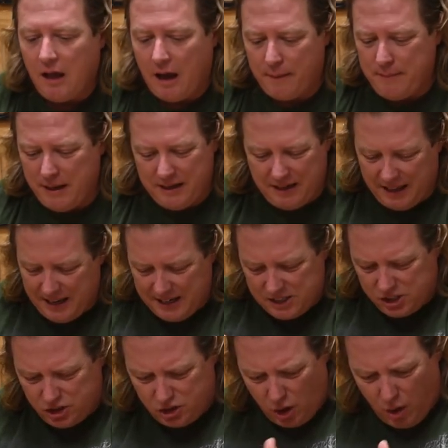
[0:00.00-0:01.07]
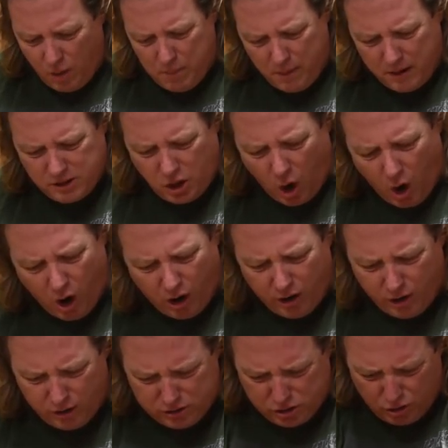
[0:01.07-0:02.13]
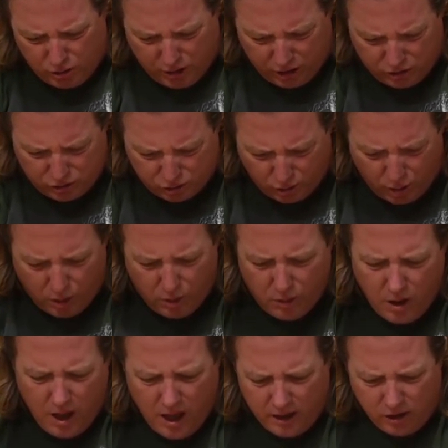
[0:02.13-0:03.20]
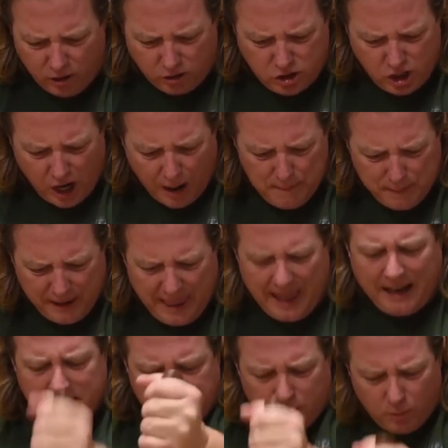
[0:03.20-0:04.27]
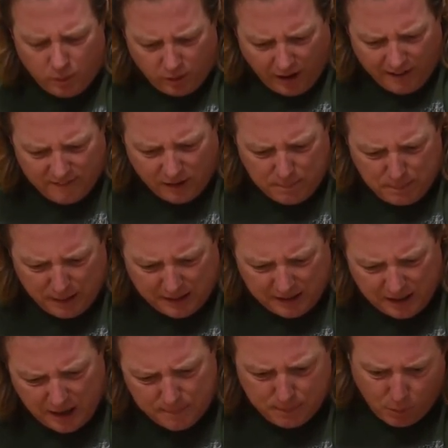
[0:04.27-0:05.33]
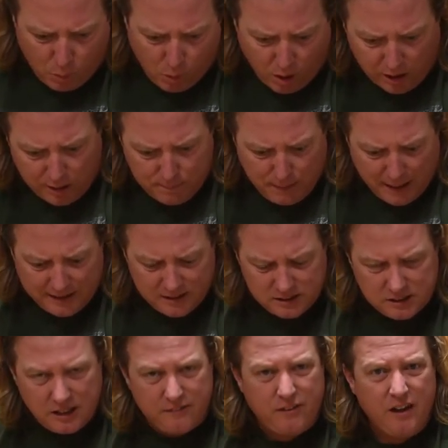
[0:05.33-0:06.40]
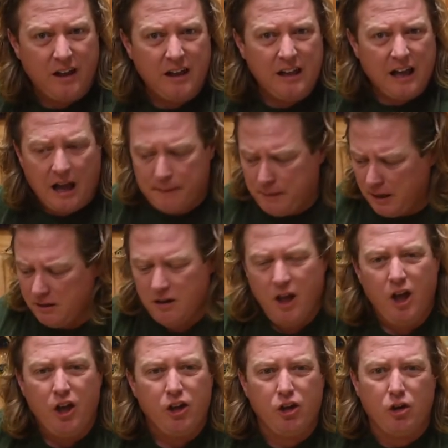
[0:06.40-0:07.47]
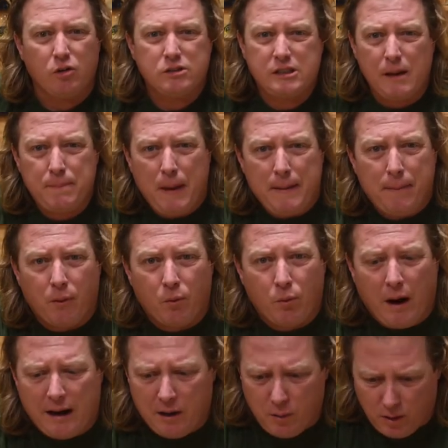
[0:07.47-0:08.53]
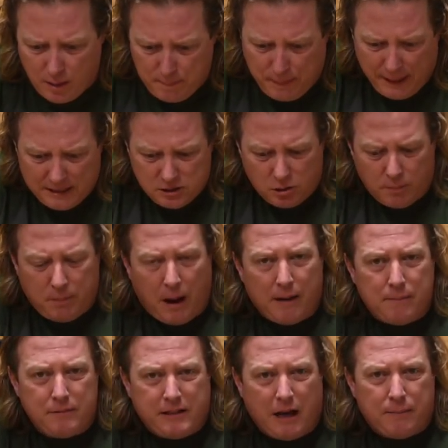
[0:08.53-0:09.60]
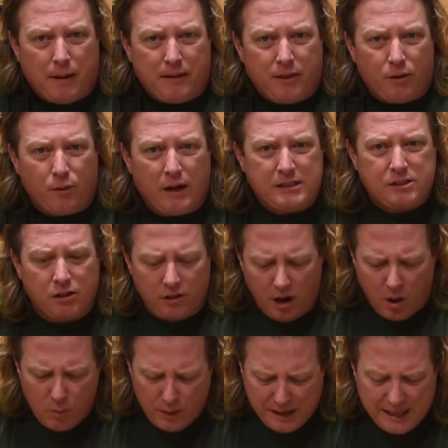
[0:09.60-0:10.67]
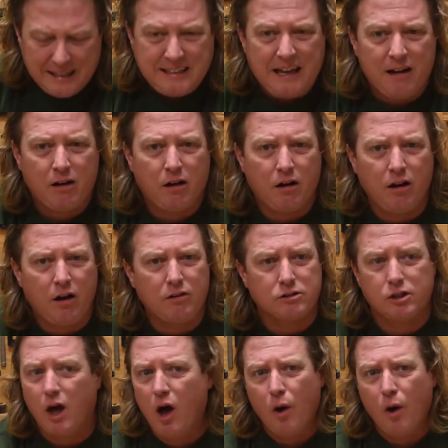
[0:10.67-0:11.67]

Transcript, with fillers: I mean, it is so much harder to control your chopping action when you're having to pick it up and walk it back and stuff. I mean, you don't see people writing with a pencil by, down by the eraser. No, we get down close.